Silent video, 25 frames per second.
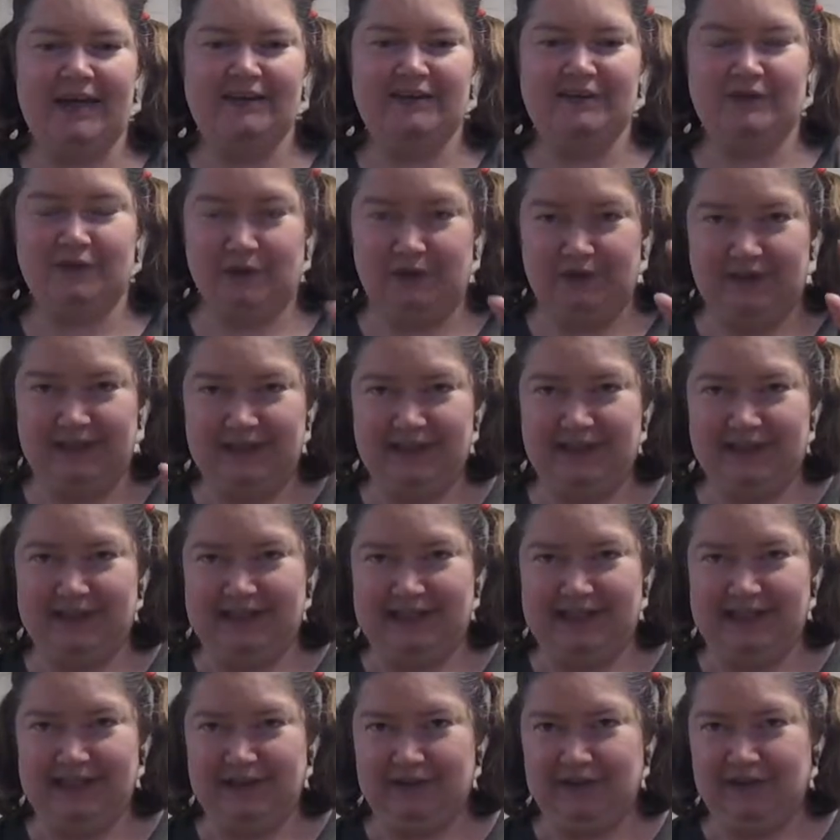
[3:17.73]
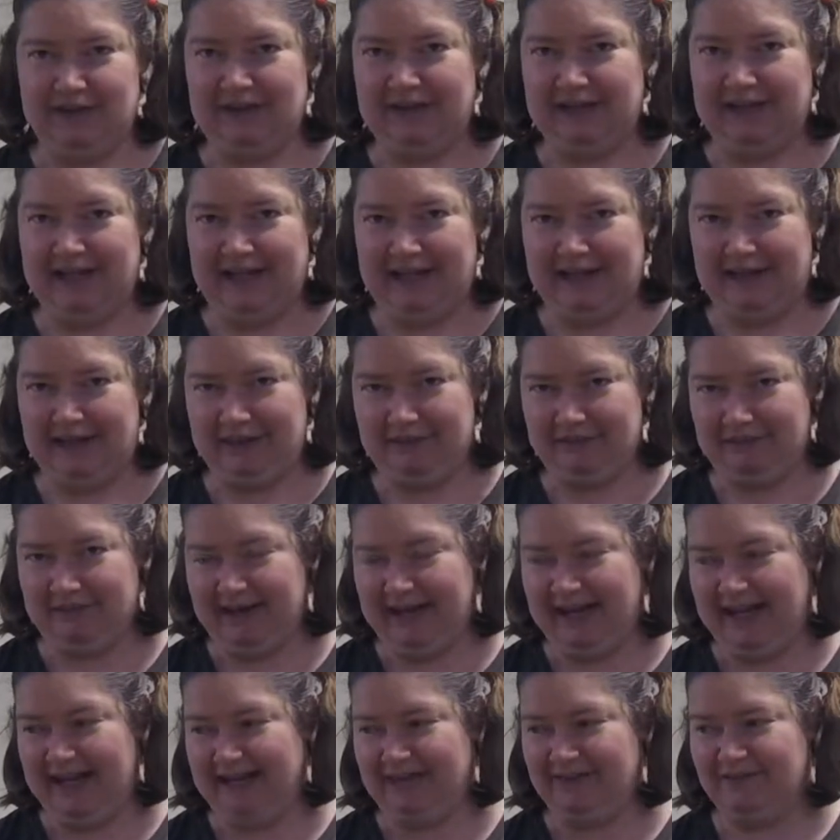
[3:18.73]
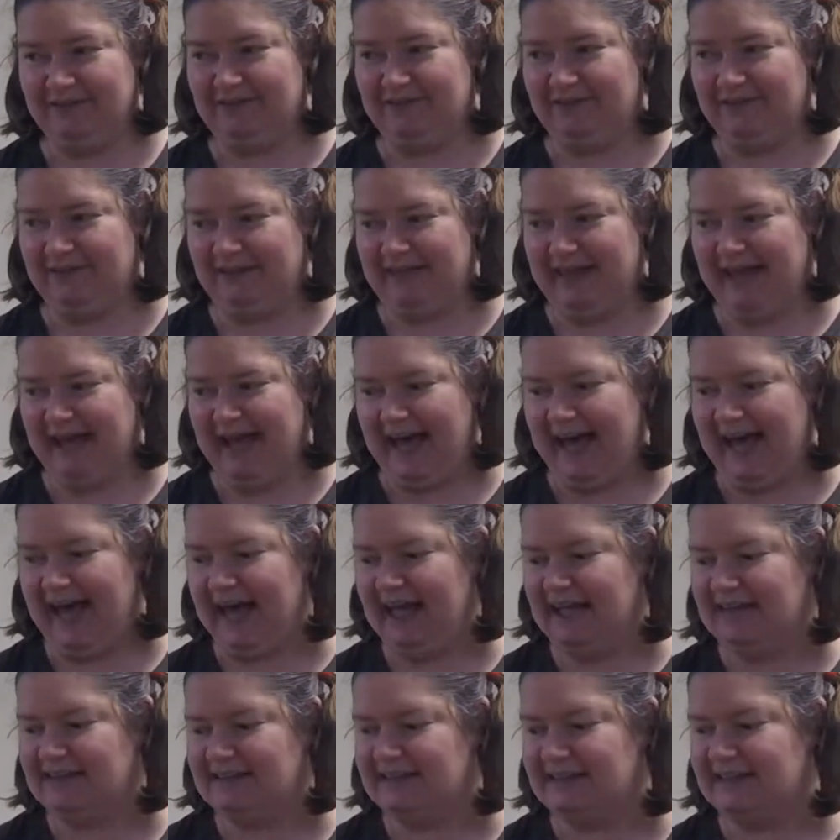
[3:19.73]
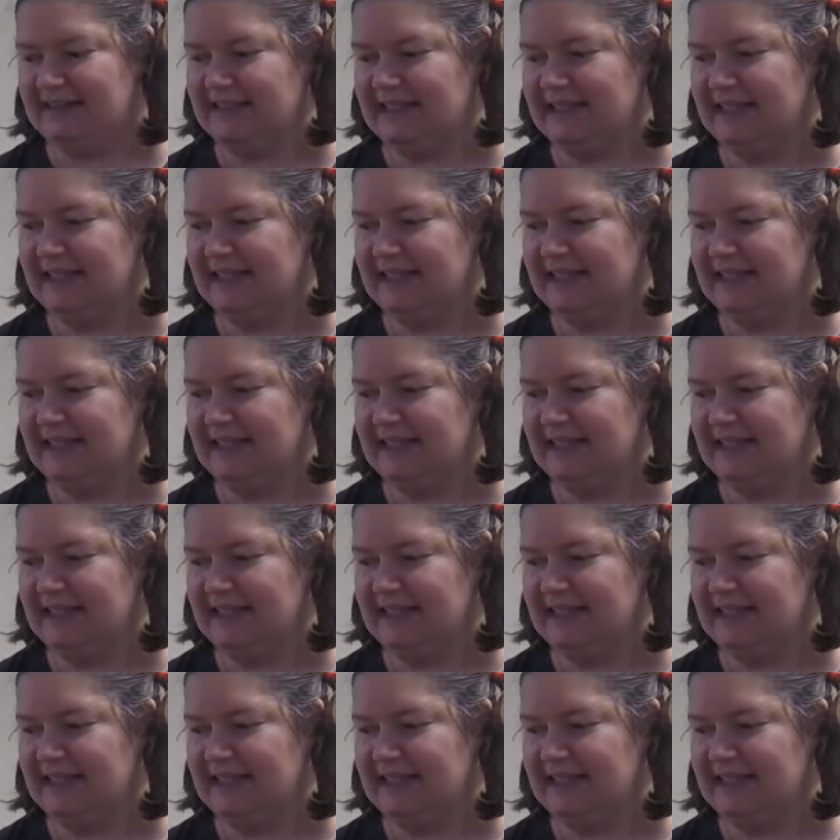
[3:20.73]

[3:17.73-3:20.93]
So you'll need a needle and thread for that.